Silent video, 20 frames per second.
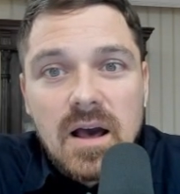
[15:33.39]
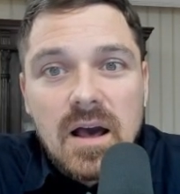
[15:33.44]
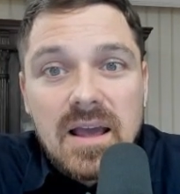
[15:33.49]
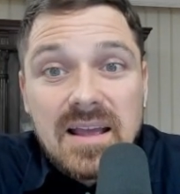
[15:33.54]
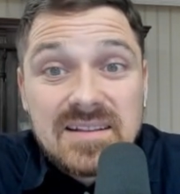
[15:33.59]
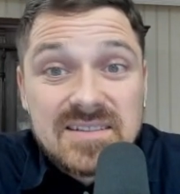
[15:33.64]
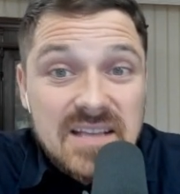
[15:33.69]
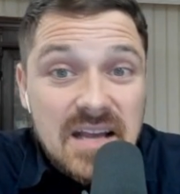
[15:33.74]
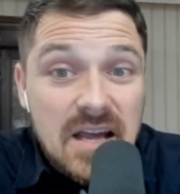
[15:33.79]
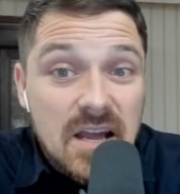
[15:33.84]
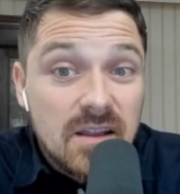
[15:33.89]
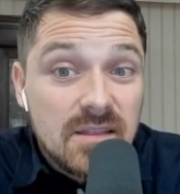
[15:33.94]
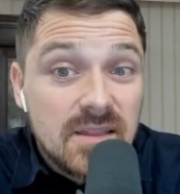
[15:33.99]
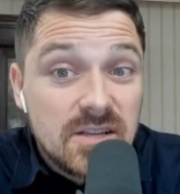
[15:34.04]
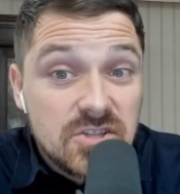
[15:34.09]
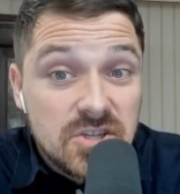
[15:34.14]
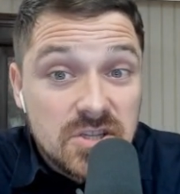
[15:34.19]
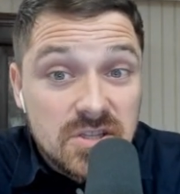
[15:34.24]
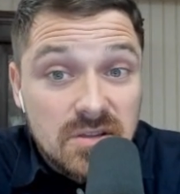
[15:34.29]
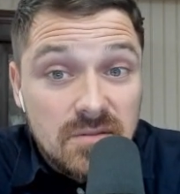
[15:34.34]
Inside of
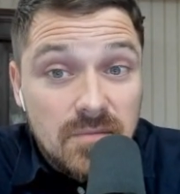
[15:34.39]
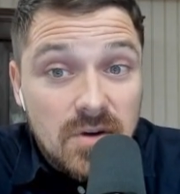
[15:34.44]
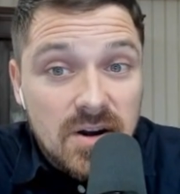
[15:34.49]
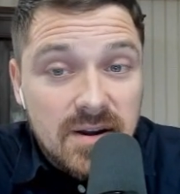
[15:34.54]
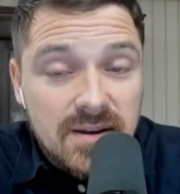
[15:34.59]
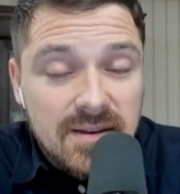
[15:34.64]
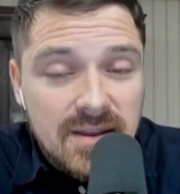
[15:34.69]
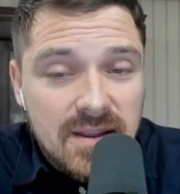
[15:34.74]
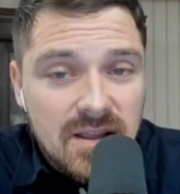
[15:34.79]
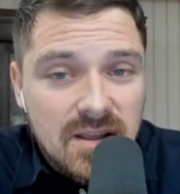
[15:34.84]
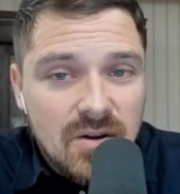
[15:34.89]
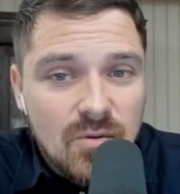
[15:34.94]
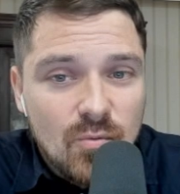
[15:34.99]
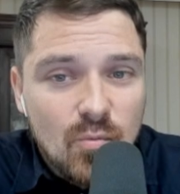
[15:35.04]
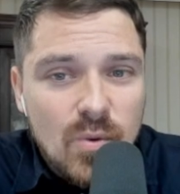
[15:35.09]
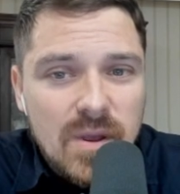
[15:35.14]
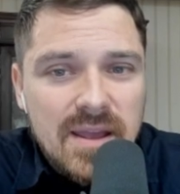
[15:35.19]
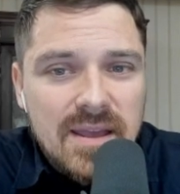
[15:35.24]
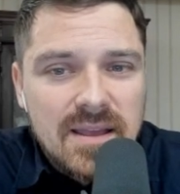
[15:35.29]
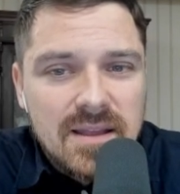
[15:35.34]
digital marketing,
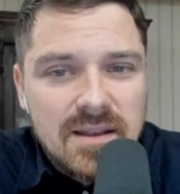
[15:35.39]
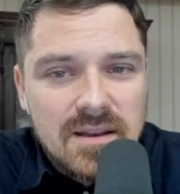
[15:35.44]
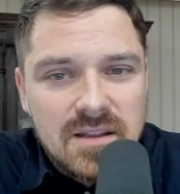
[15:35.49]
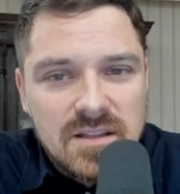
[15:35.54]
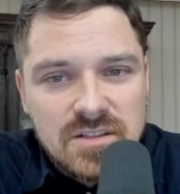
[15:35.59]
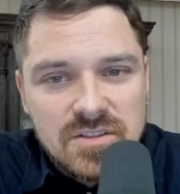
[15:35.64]
we can